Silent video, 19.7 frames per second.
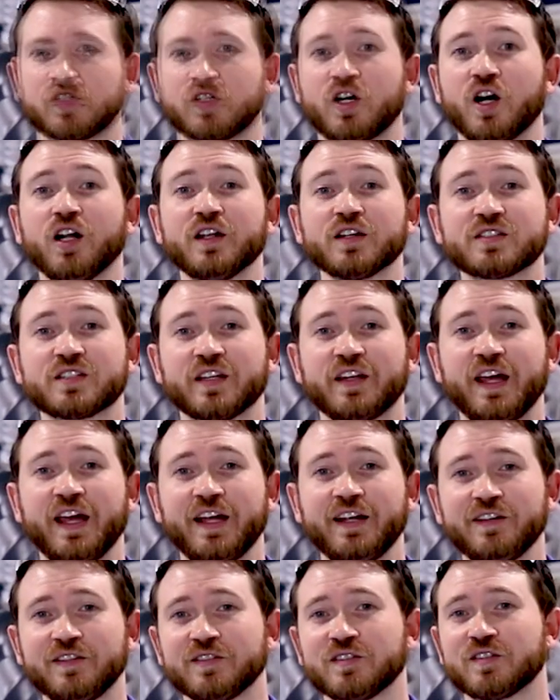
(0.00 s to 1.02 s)
Call us
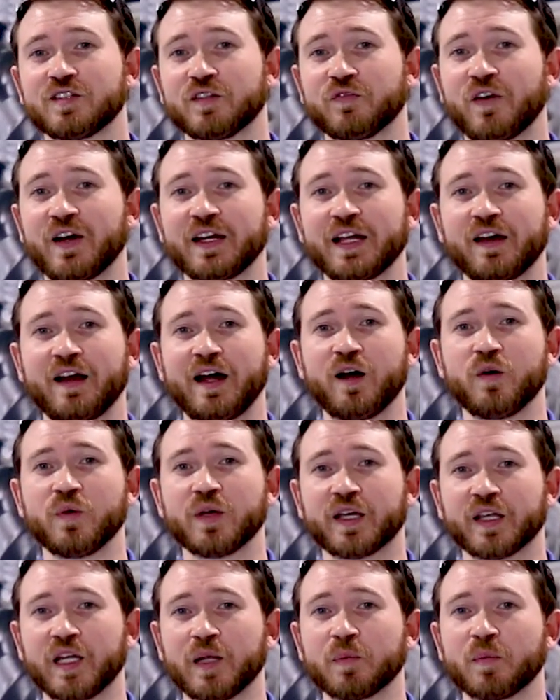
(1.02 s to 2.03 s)
today to find out how we
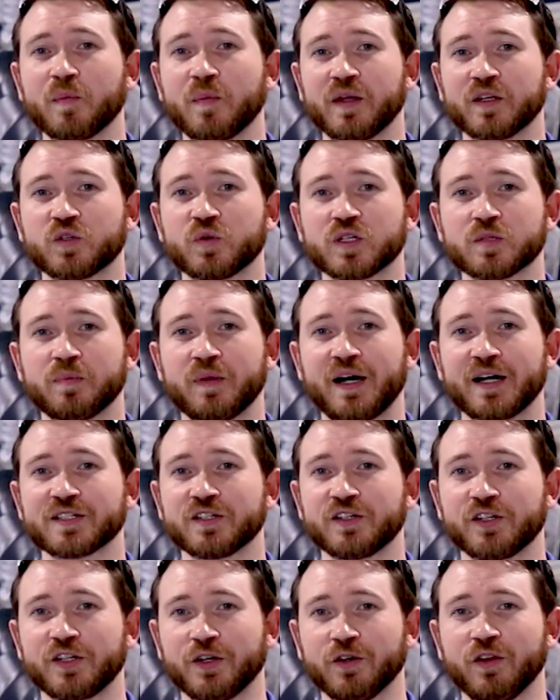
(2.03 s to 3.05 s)
can implement twist blocks
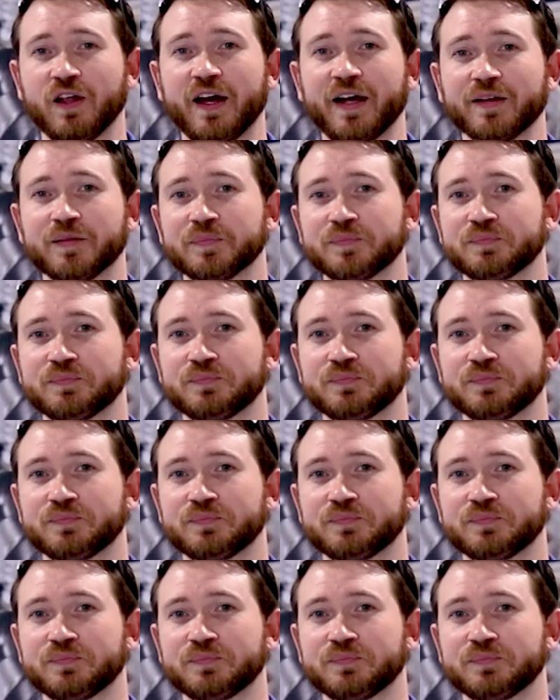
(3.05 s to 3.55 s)
into your line.